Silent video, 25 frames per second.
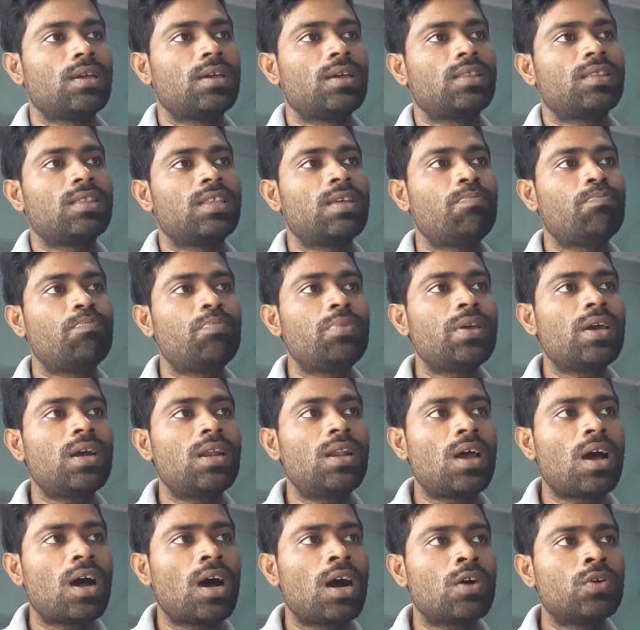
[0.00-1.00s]
They peered
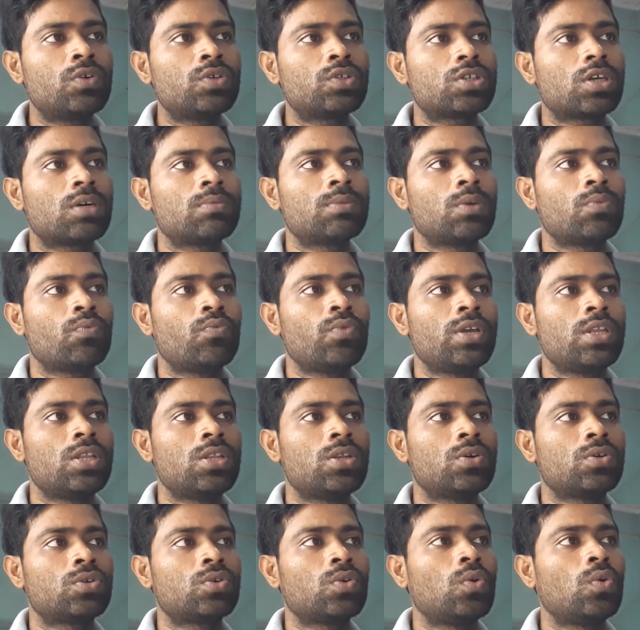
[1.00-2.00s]
out of the
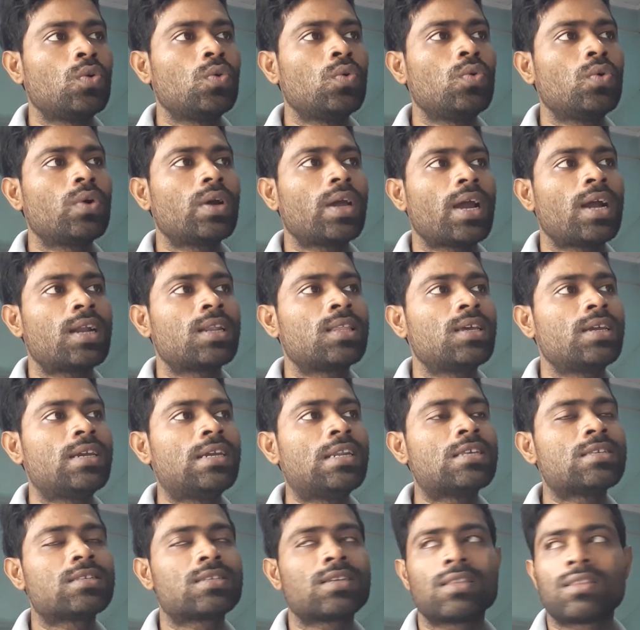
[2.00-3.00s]
window to look at the
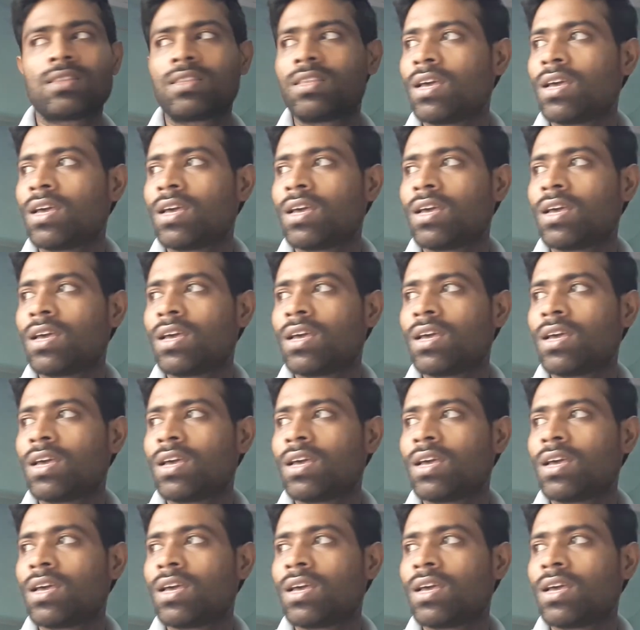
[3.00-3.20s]
hidden sun. They